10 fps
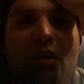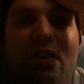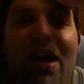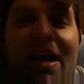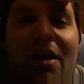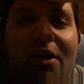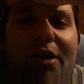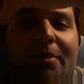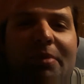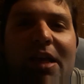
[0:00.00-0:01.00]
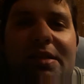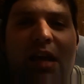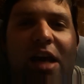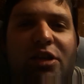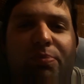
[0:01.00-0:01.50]
that um is
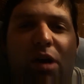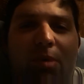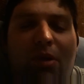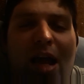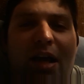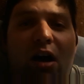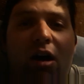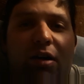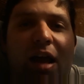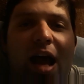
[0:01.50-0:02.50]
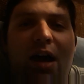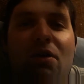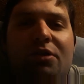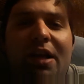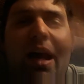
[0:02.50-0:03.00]
Asia Public like
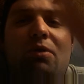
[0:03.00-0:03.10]
crocodiles, and I